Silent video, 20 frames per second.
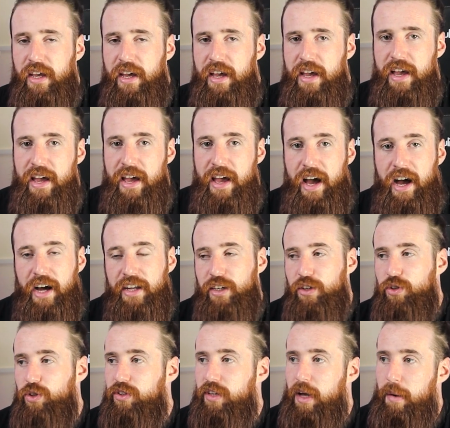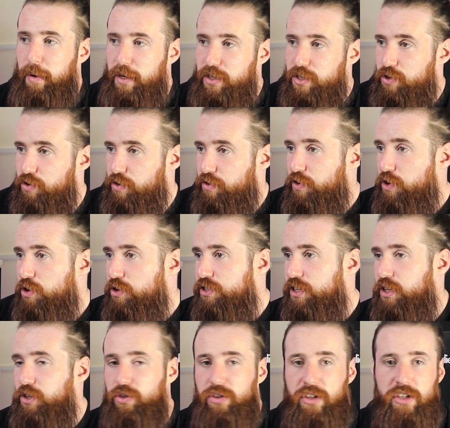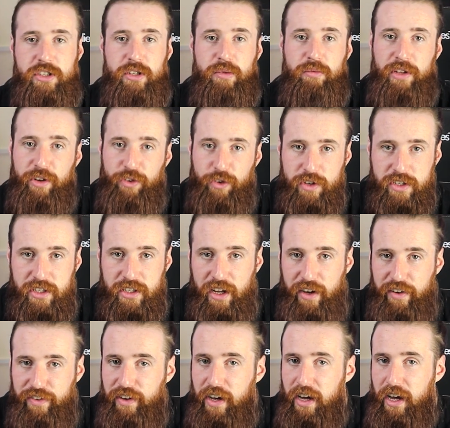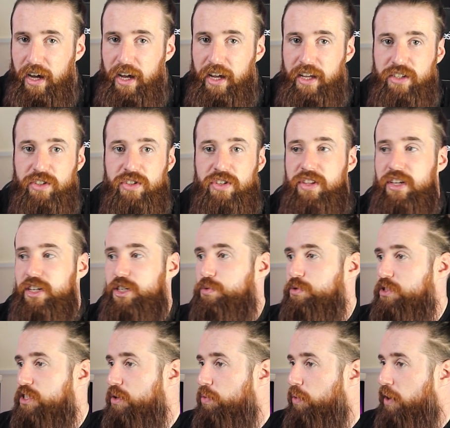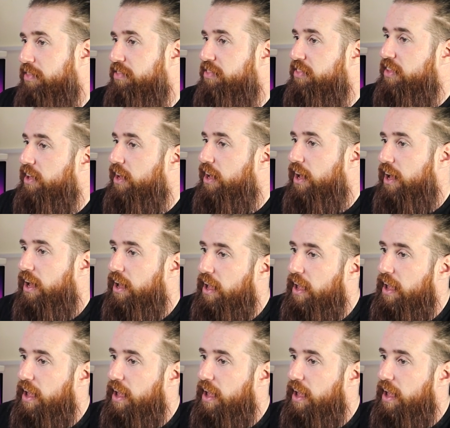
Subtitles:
And I looked at a bunch of reviews, I looked at some different stuff, and this was the one that